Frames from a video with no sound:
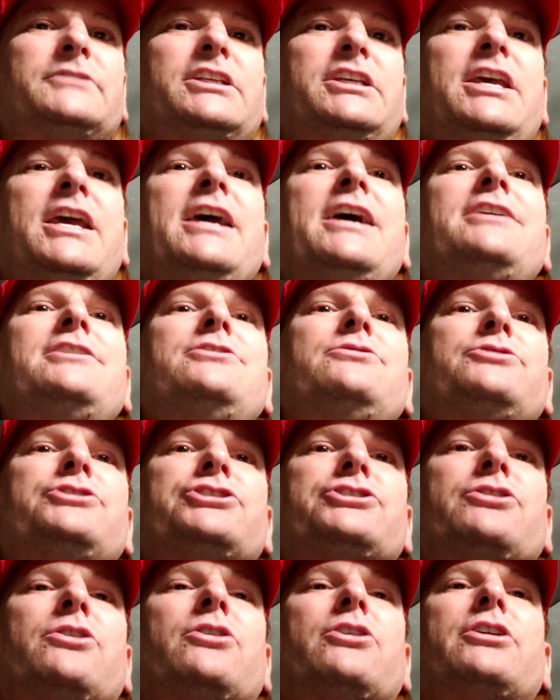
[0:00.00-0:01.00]
Can you
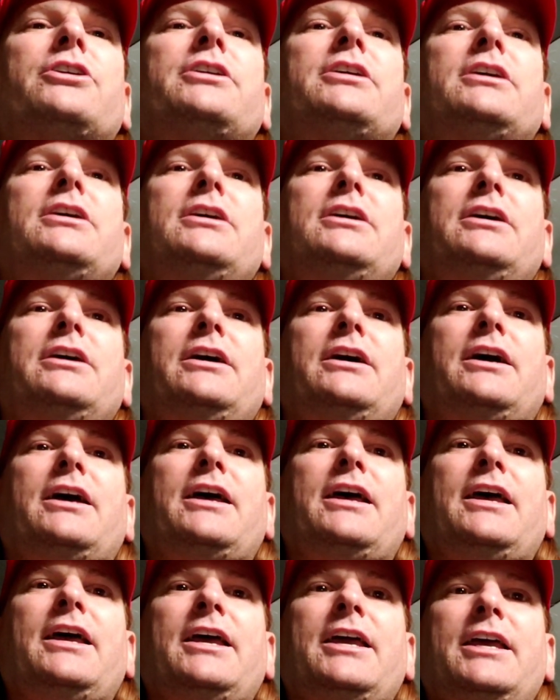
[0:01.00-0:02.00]
start
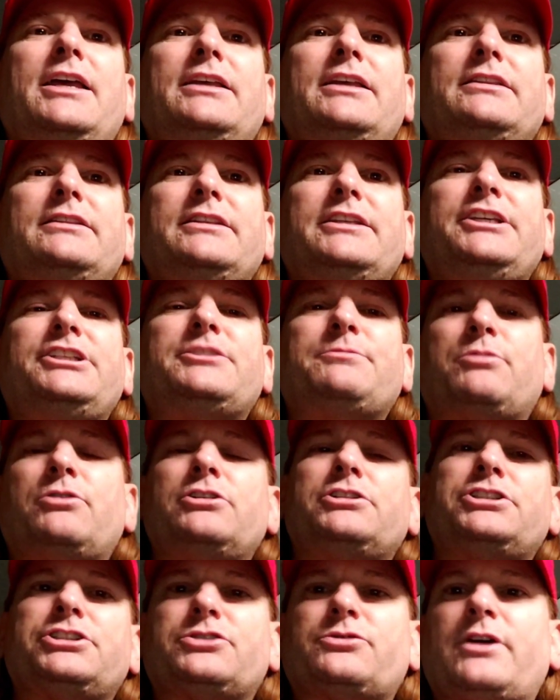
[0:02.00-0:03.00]
a lease
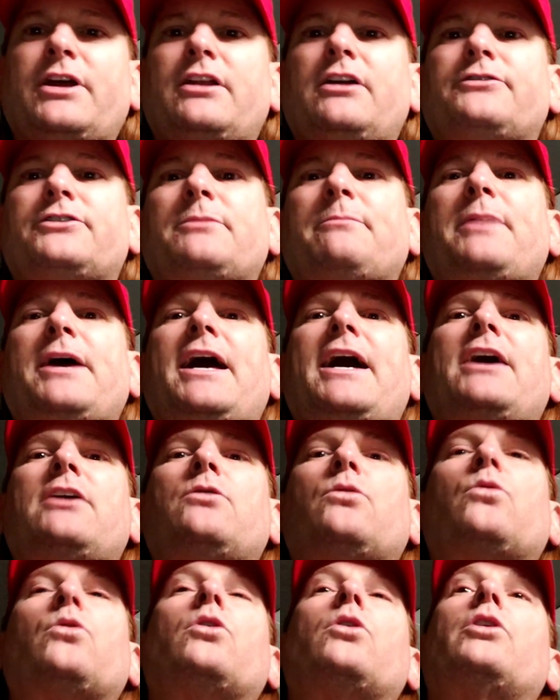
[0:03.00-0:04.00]
purchase right off the bat,
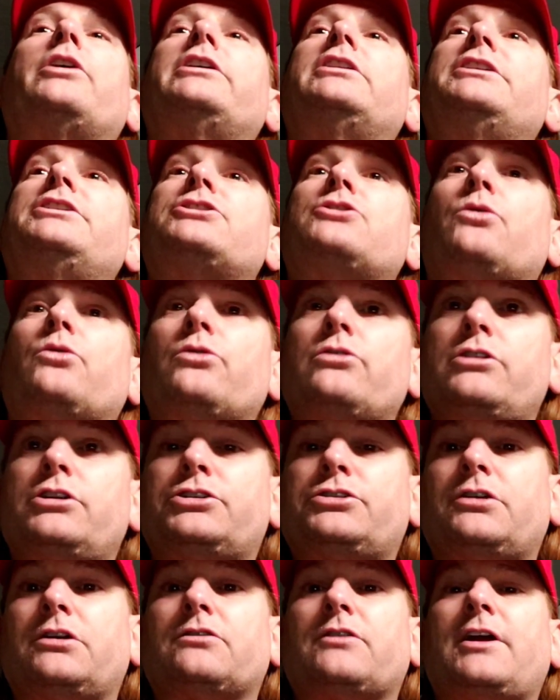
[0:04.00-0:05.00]
or at least order a
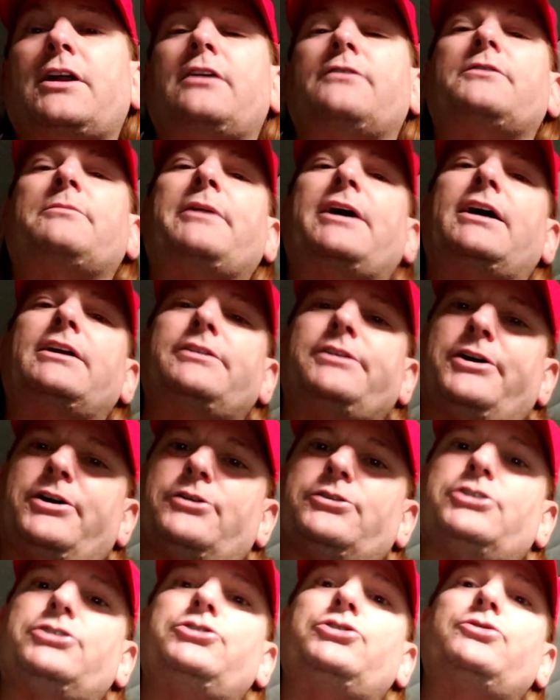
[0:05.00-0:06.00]
truck right off the bat?
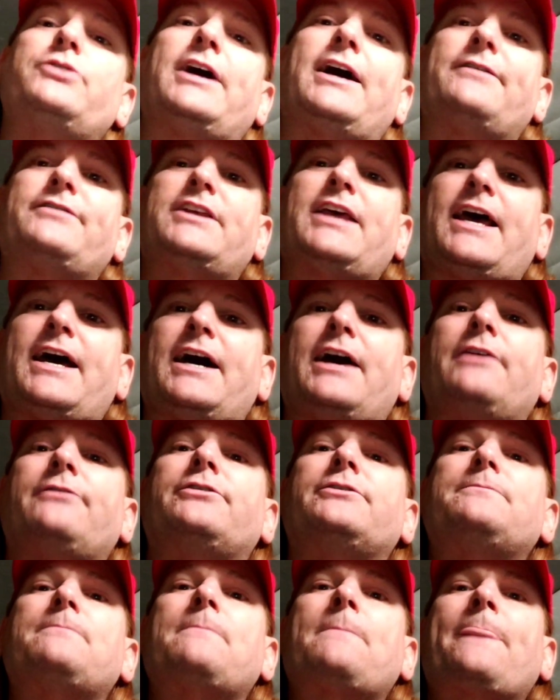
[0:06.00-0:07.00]
No, you do have to
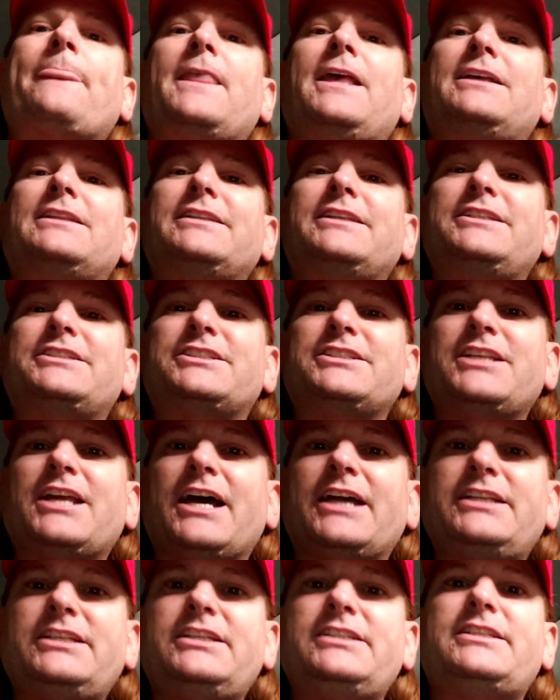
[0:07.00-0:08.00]
have at least
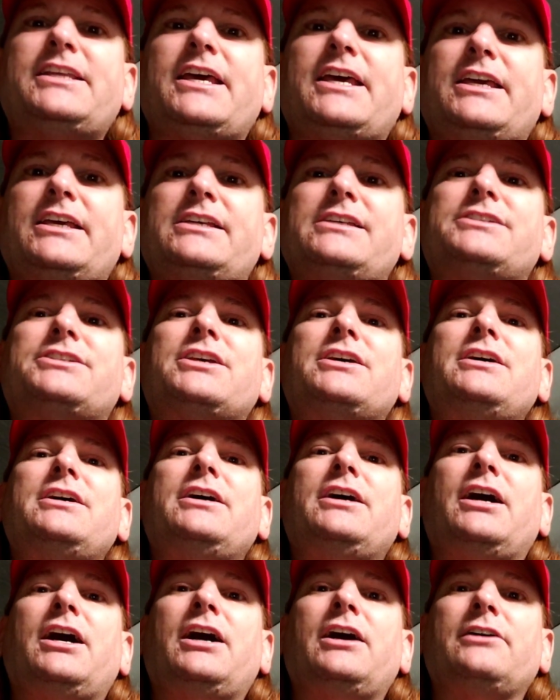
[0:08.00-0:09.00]
90 days
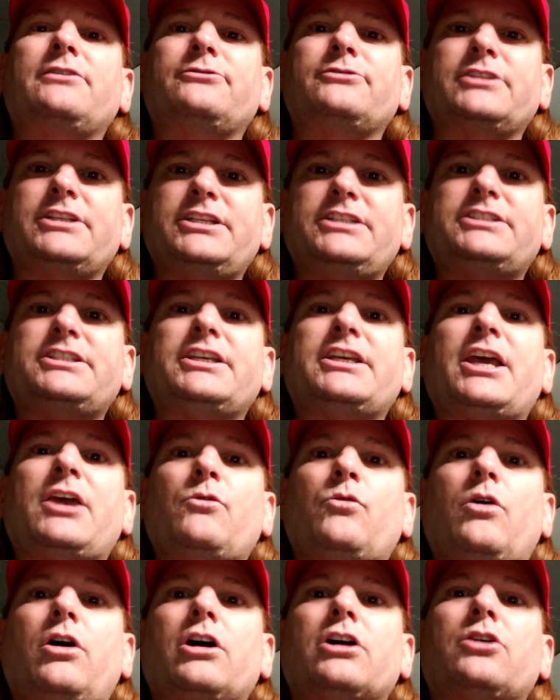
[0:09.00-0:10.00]
of leasing a
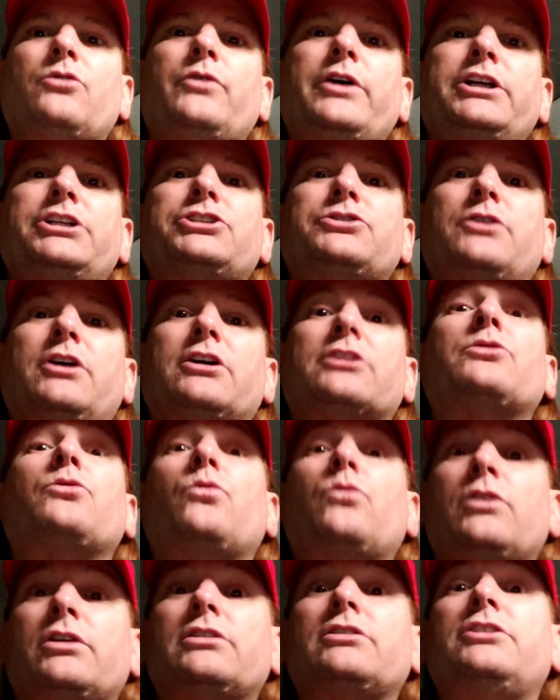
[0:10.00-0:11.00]
walkaway truck, the
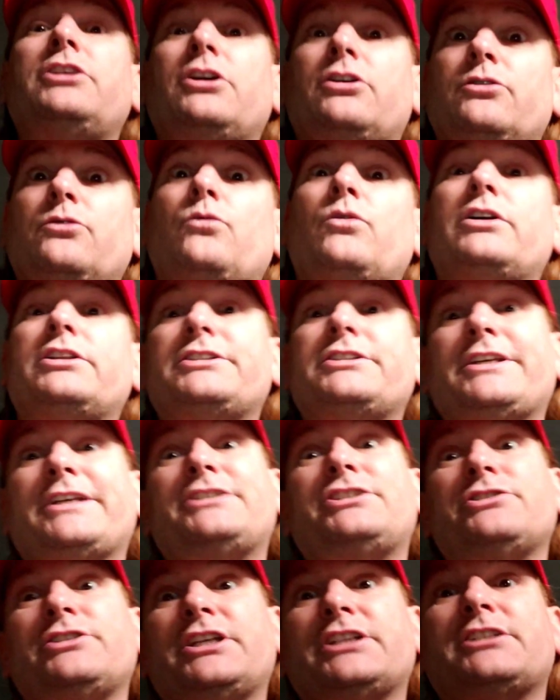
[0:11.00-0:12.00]
one
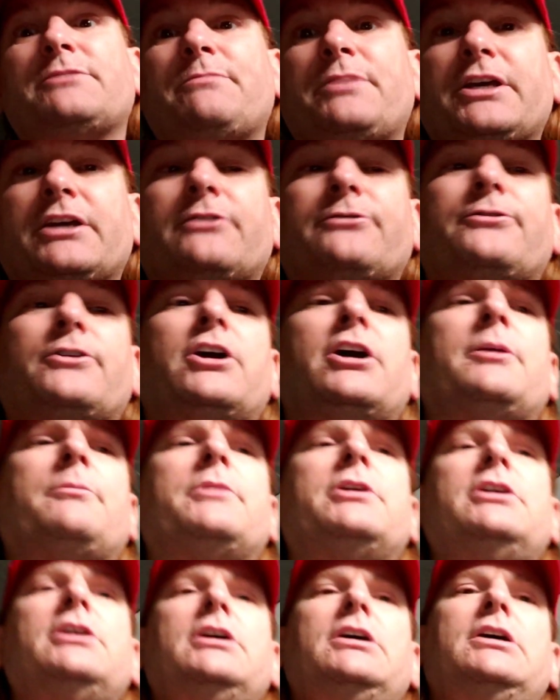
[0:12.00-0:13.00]
that you get to pick from,